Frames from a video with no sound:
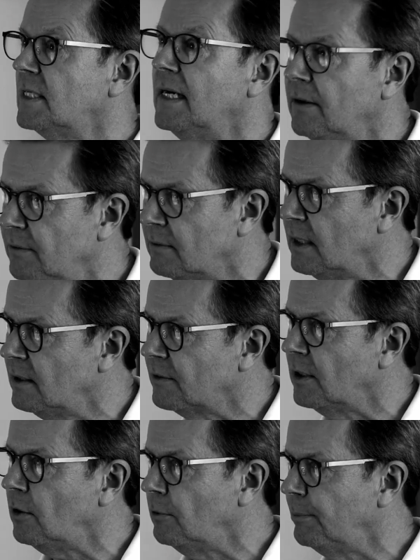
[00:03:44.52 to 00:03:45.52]
down
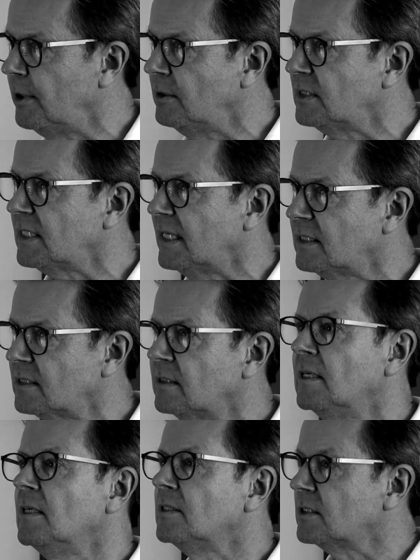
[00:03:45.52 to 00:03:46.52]
the whole process.
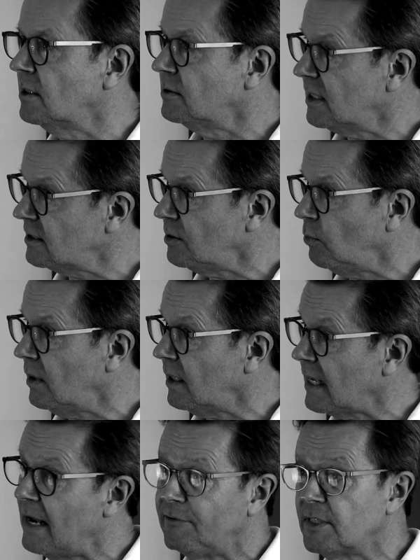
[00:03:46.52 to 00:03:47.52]
So does it
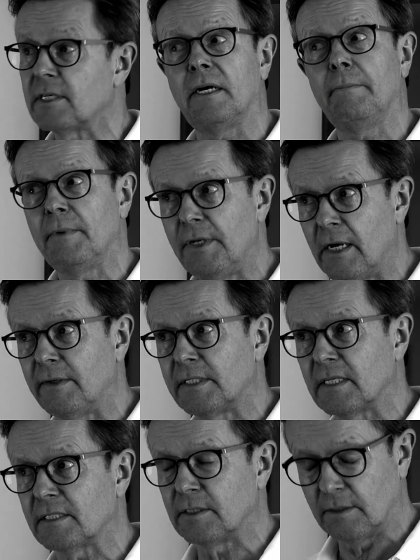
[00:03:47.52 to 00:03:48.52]
work every time? No, it
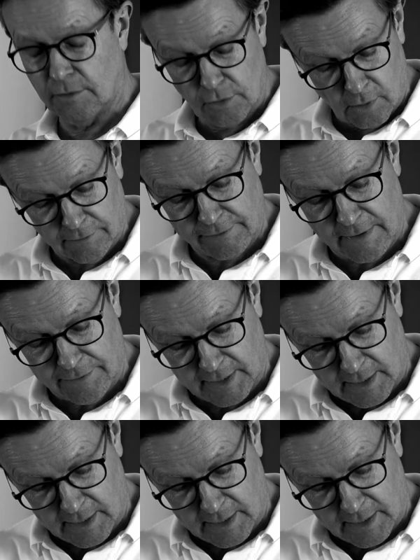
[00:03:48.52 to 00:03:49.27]
doesn't. Not for every